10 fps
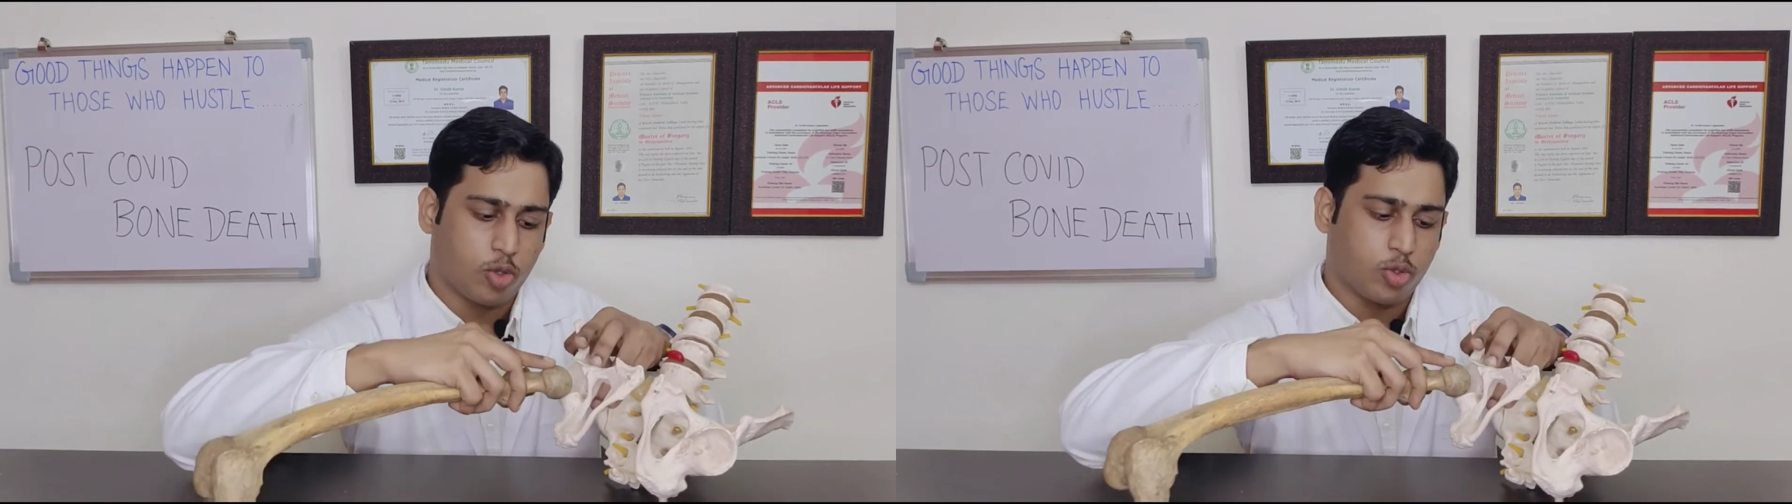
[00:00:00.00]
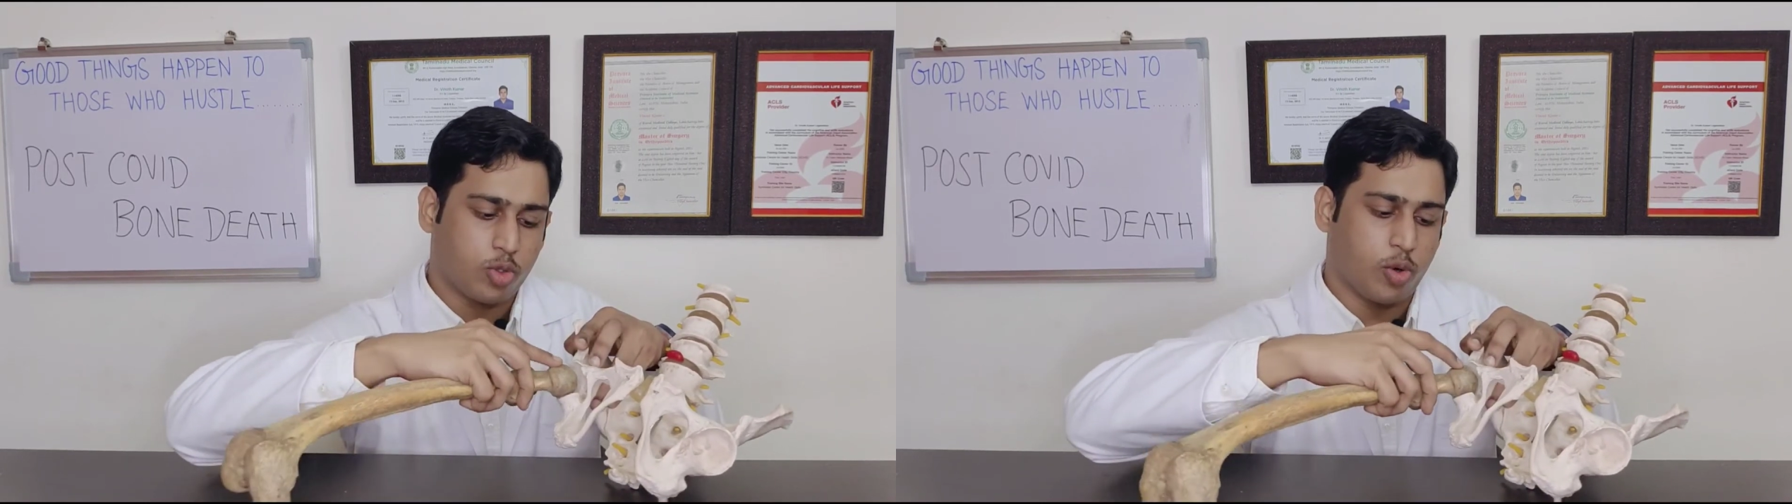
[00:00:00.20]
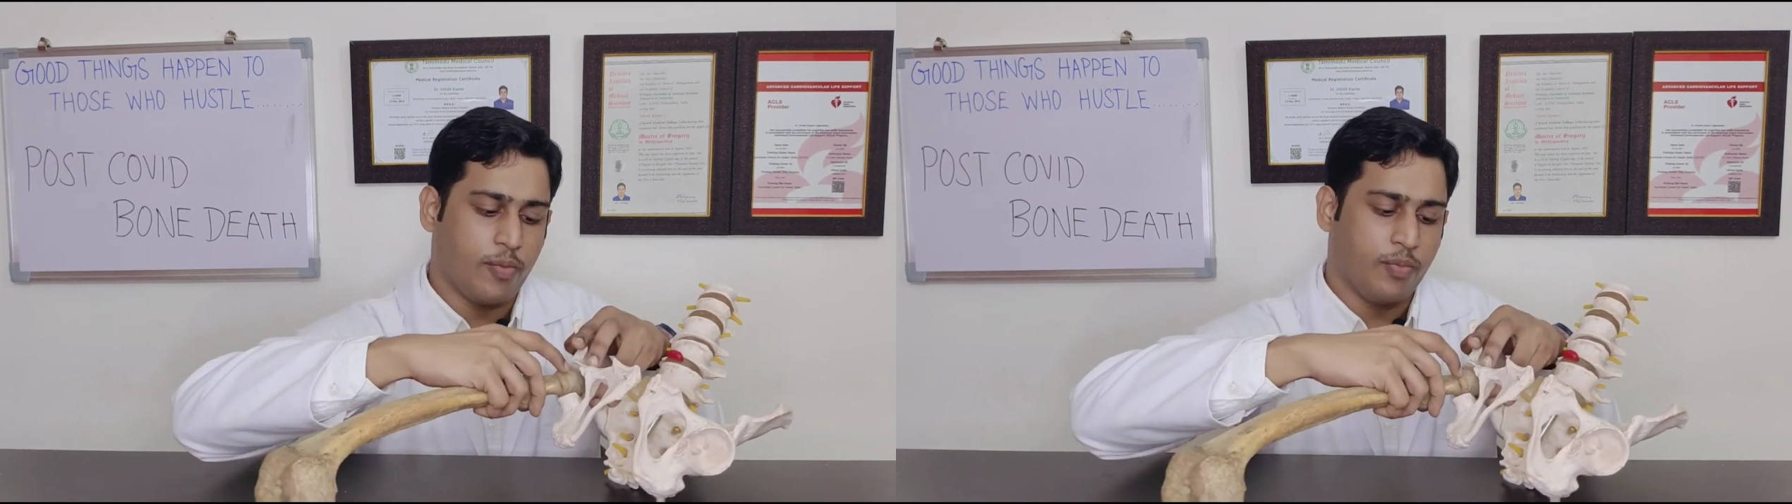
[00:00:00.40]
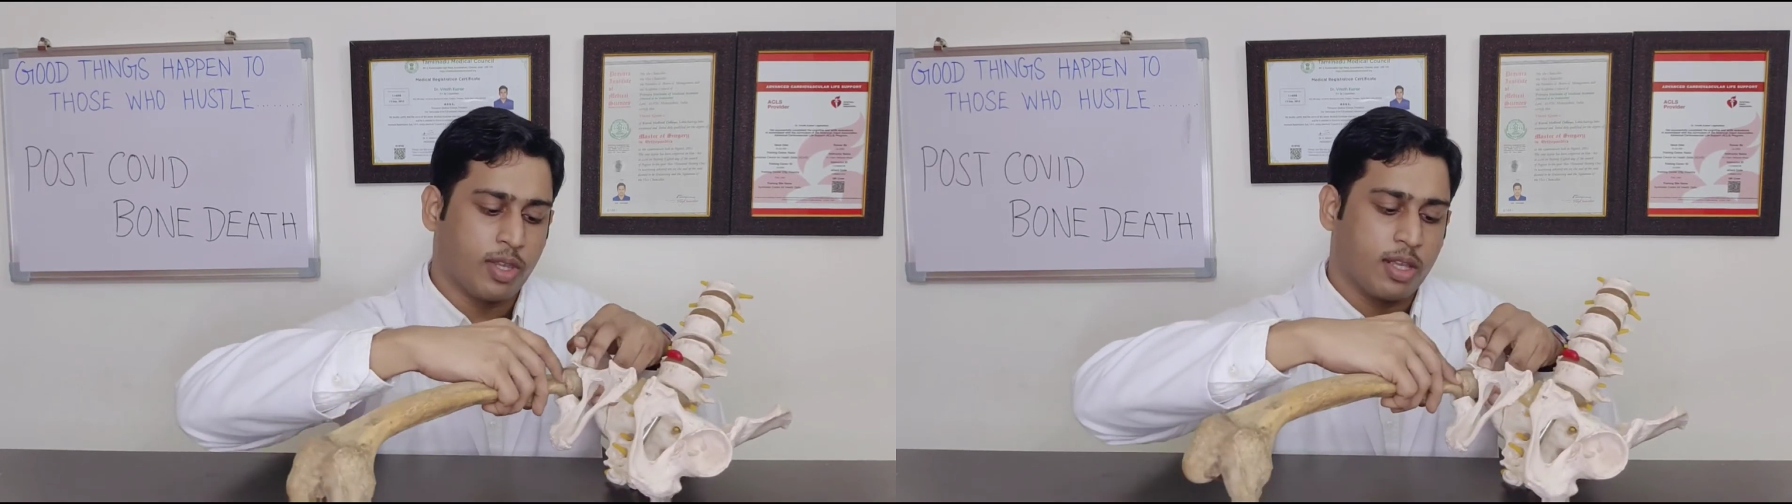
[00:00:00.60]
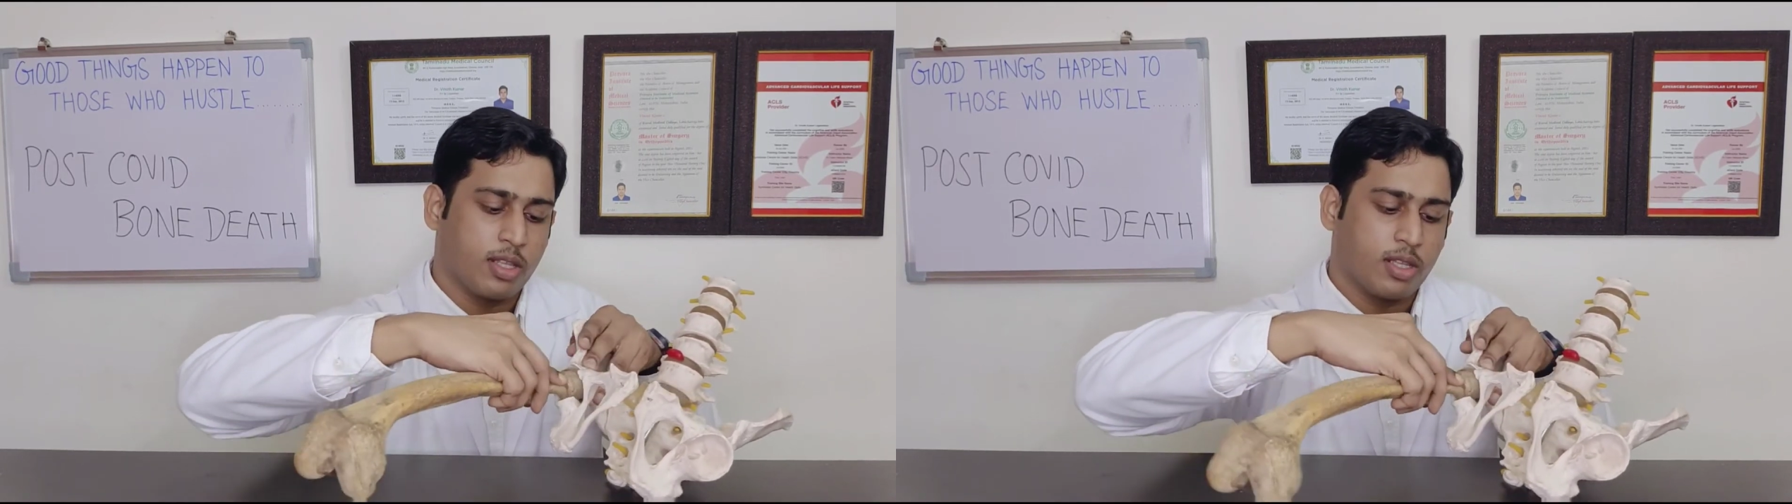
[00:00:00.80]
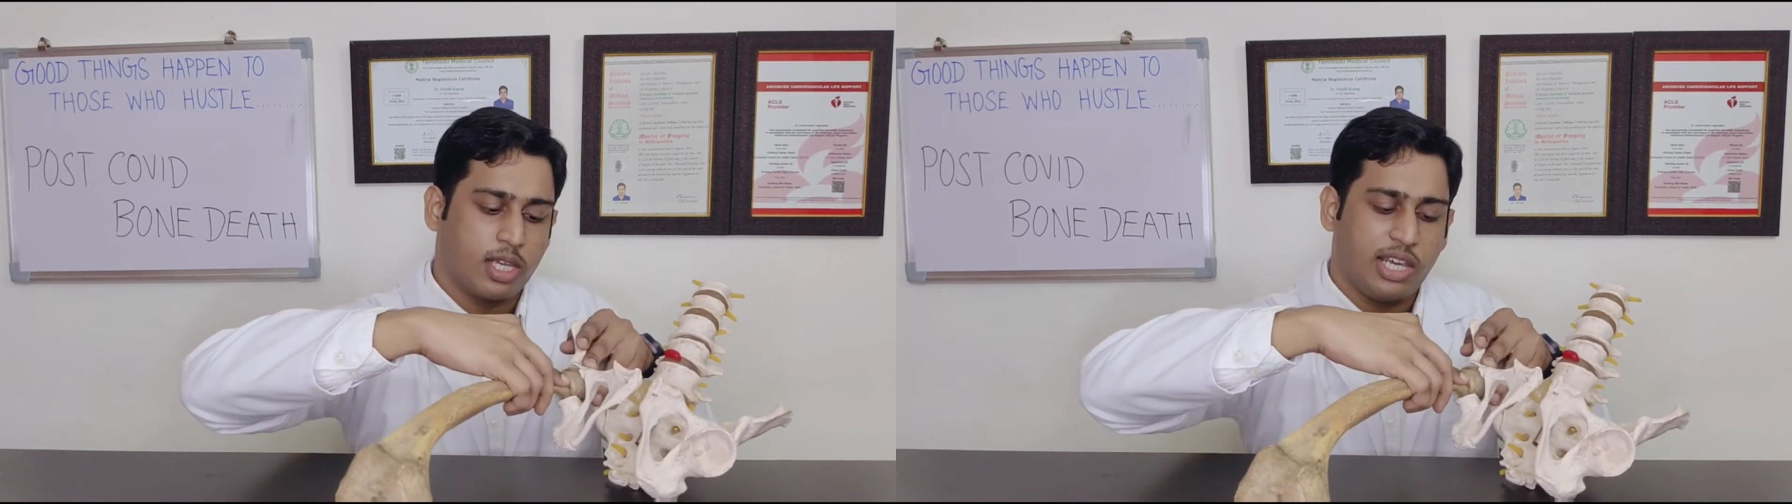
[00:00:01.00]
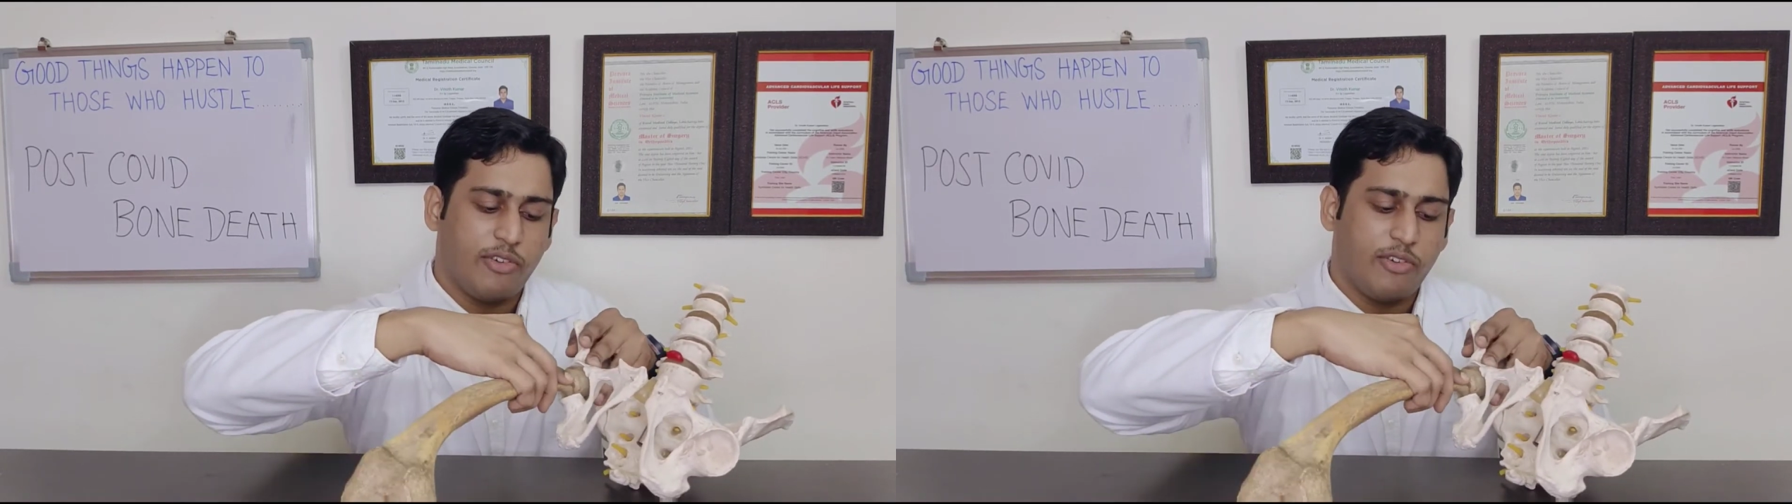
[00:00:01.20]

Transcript: So he